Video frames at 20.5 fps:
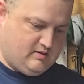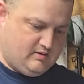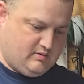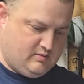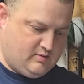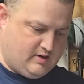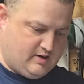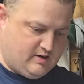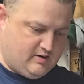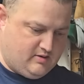
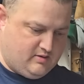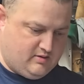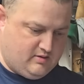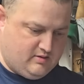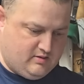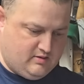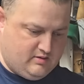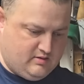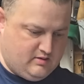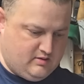Wow.
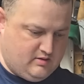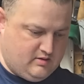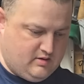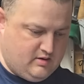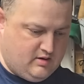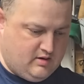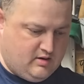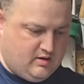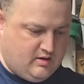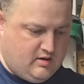
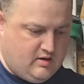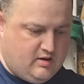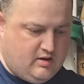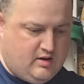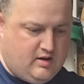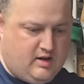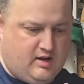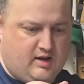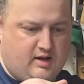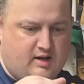
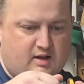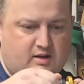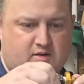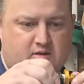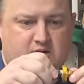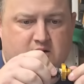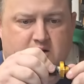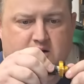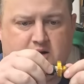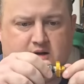
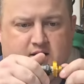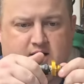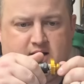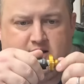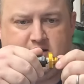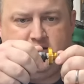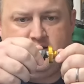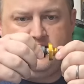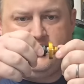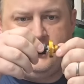And look
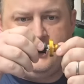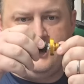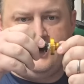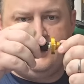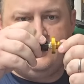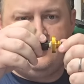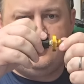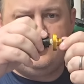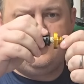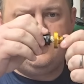at
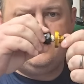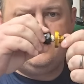that.